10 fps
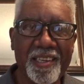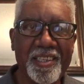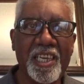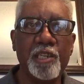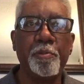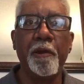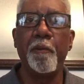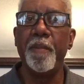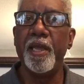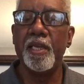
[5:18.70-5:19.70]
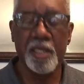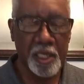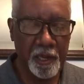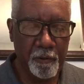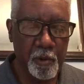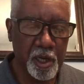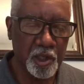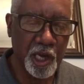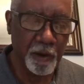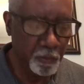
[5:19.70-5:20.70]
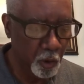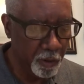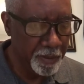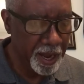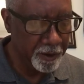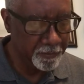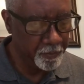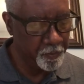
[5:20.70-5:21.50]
These pyramids we're going to talk more about,